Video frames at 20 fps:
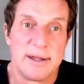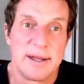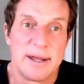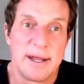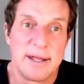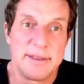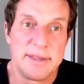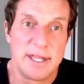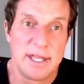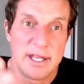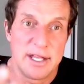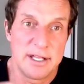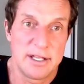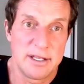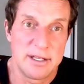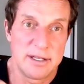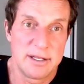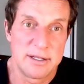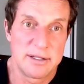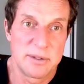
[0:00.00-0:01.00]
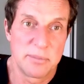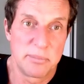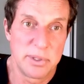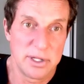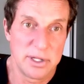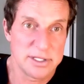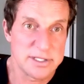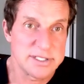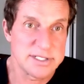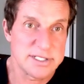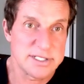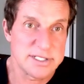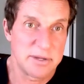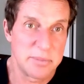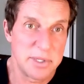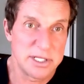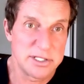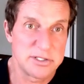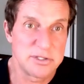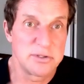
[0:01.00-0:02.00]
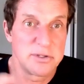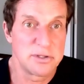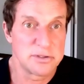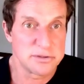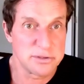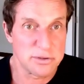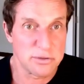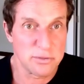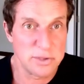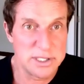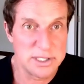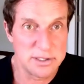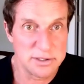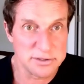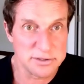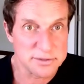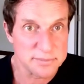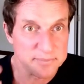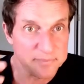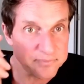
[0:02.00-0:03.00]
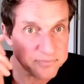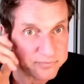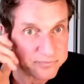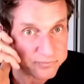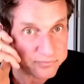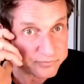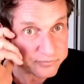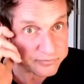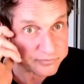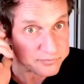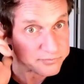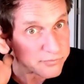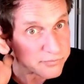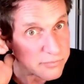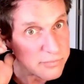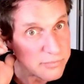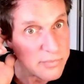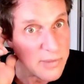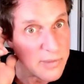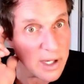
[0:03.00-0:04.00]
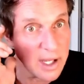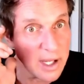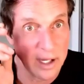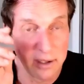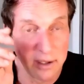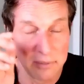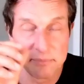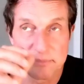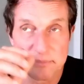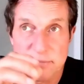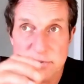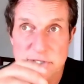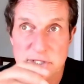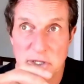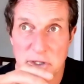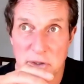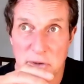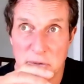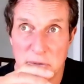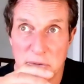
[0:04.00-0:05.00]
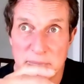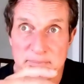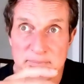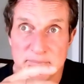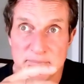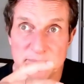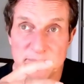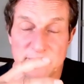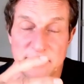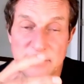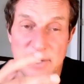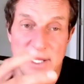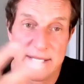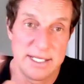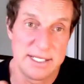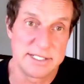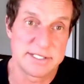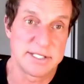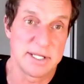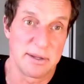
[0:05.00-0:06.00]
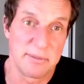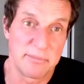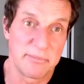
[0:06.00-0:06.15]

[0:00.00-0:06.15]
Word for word: and then the billets instead of being two years or three years. Um, so it eats up